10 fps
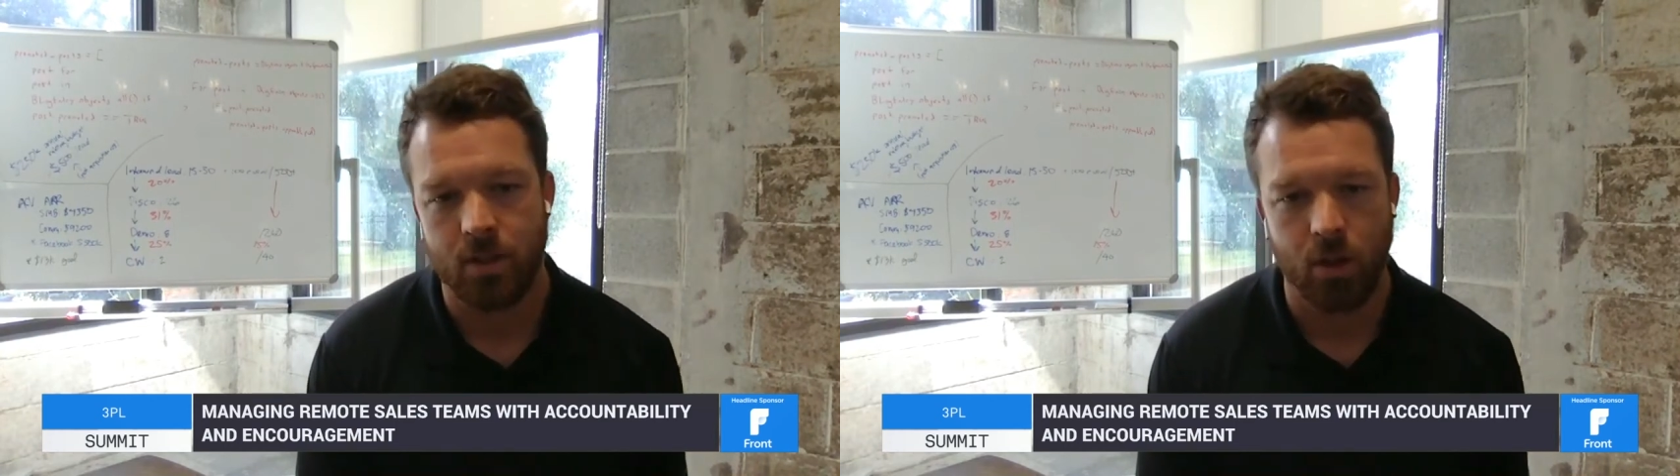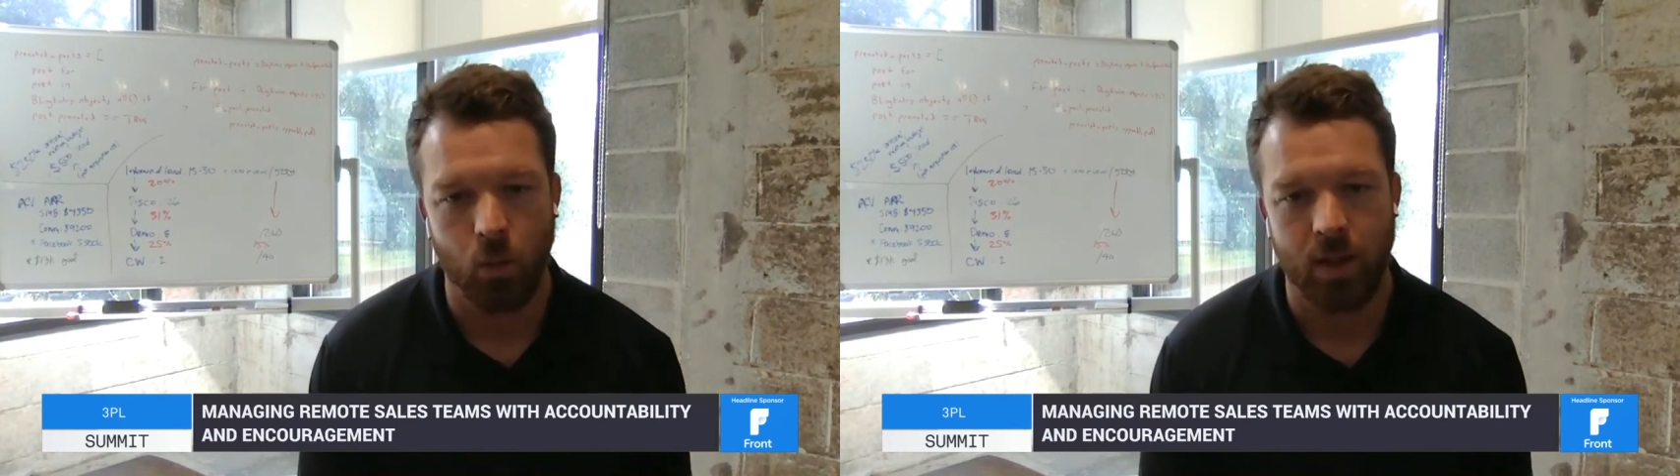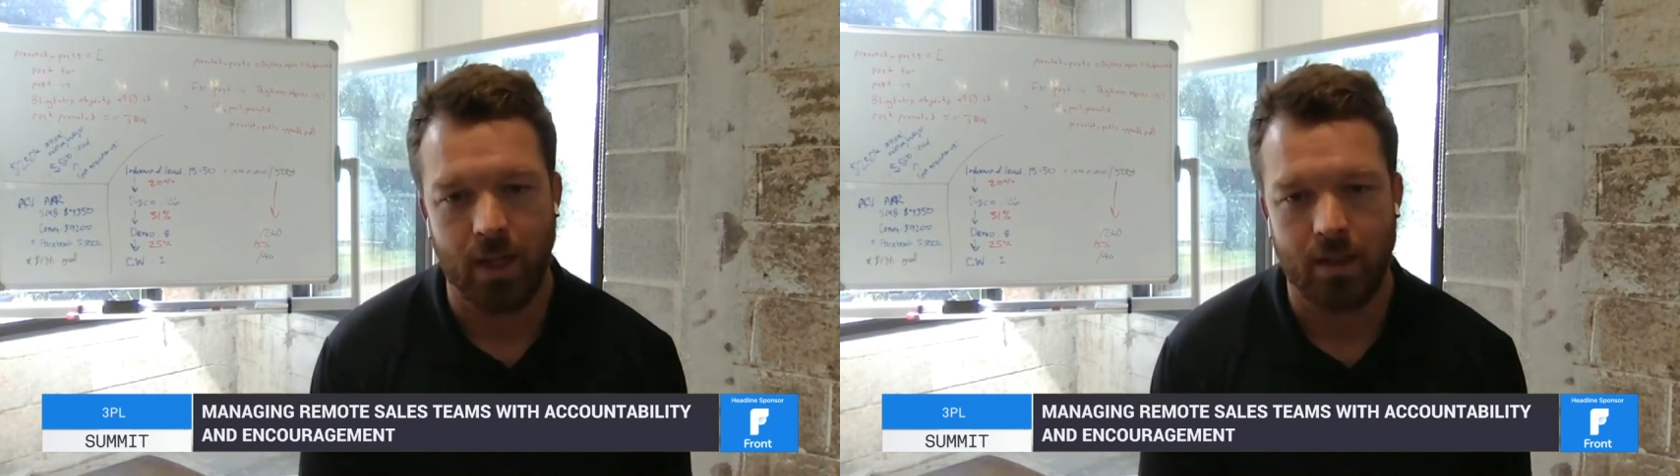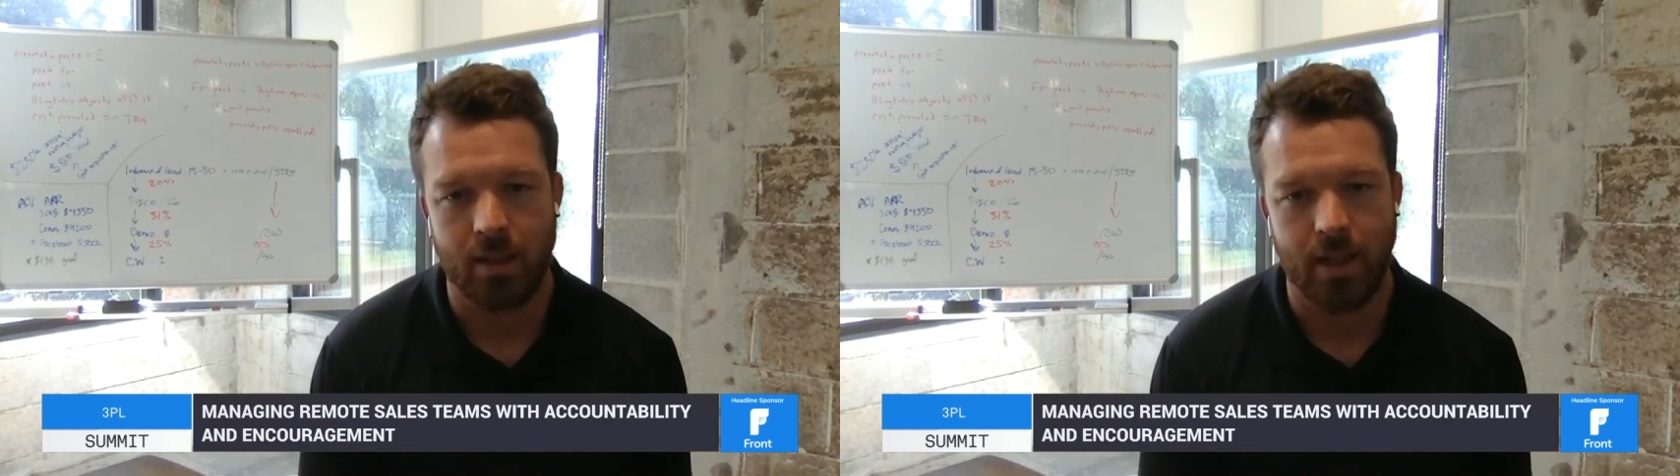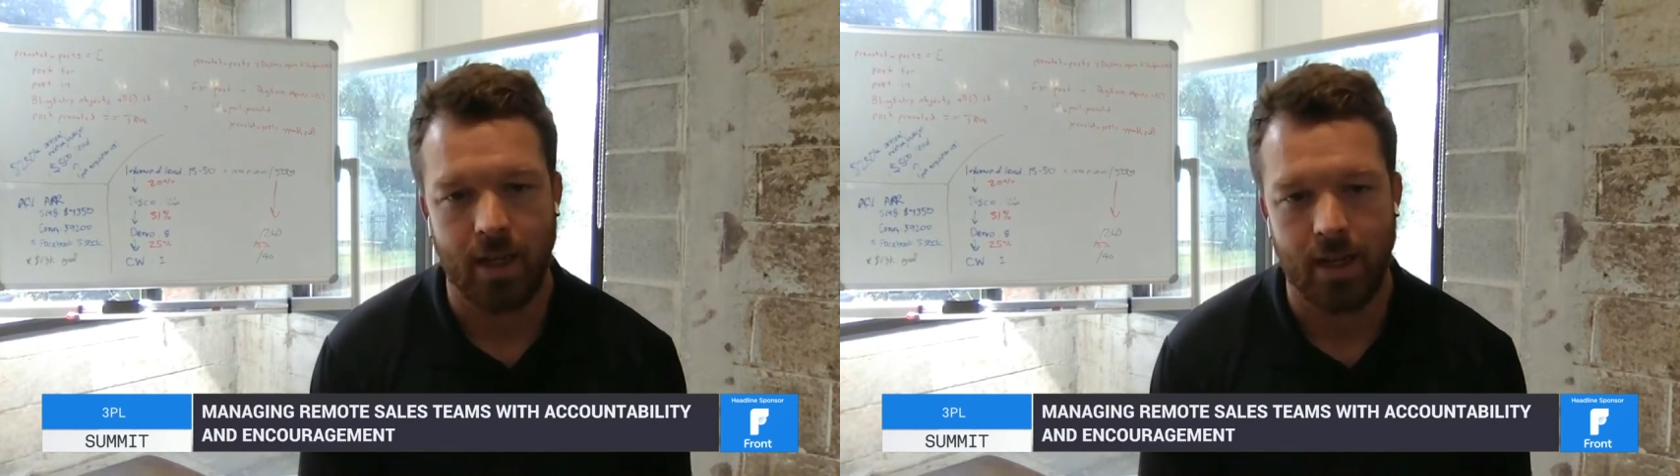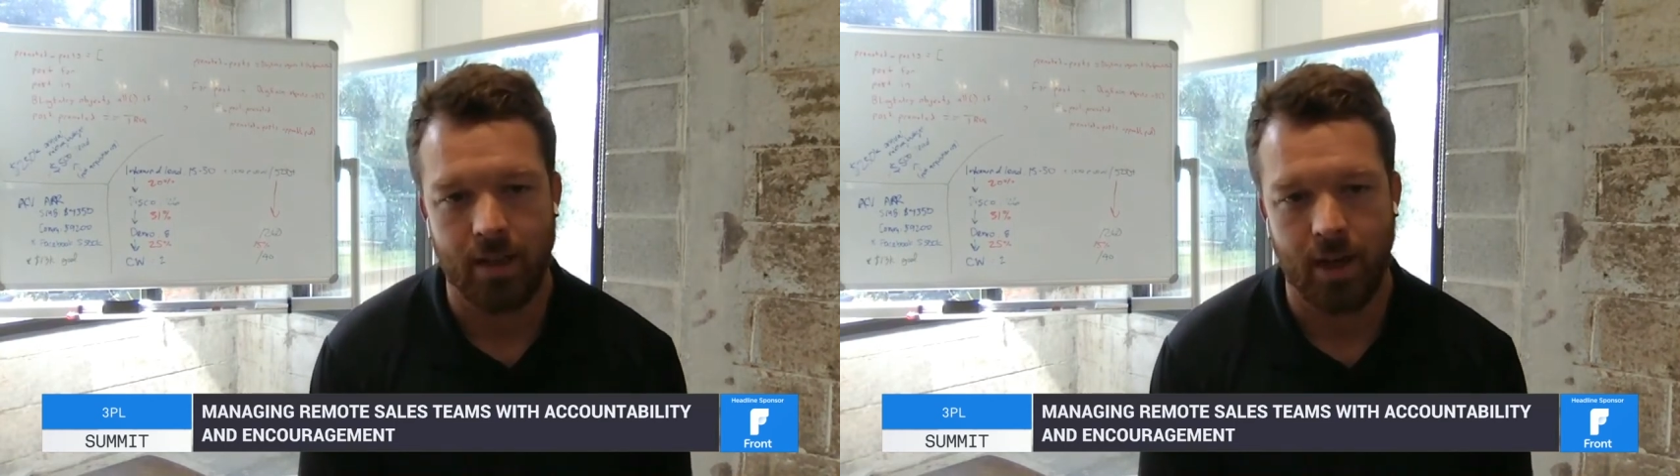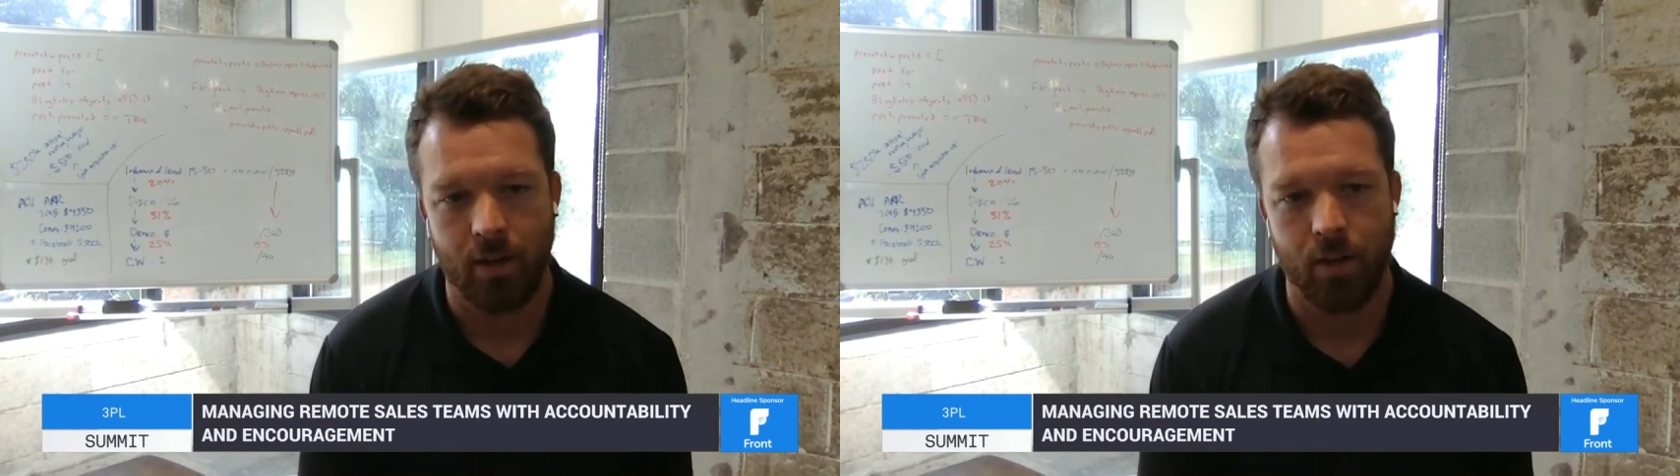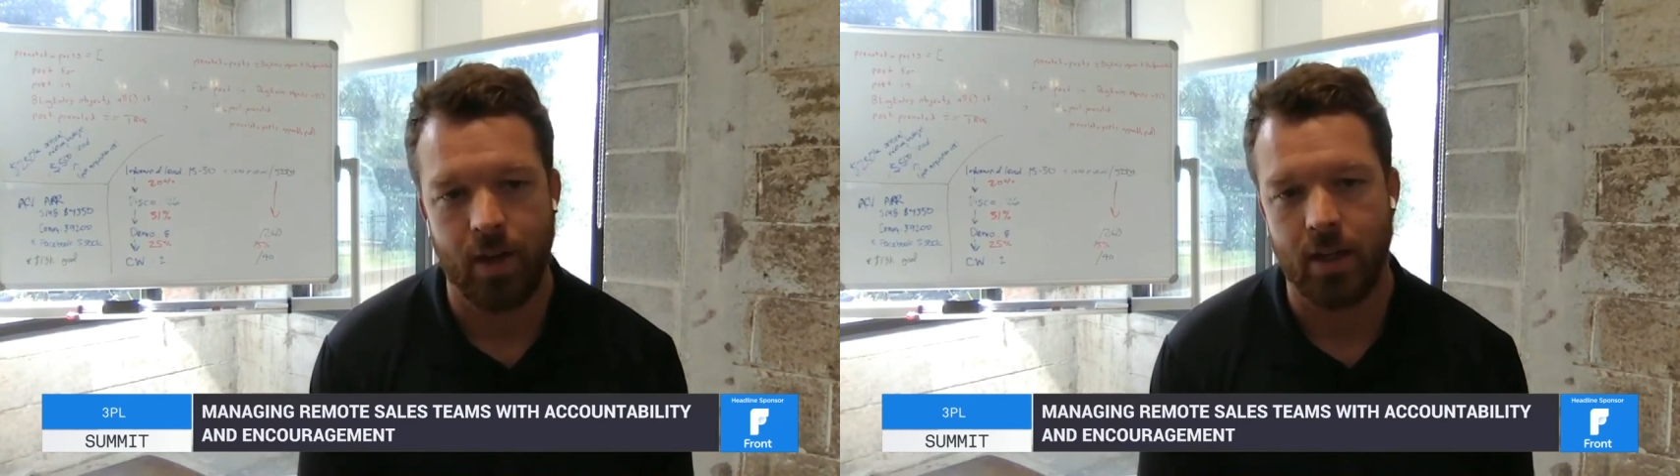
And so we get the data in there that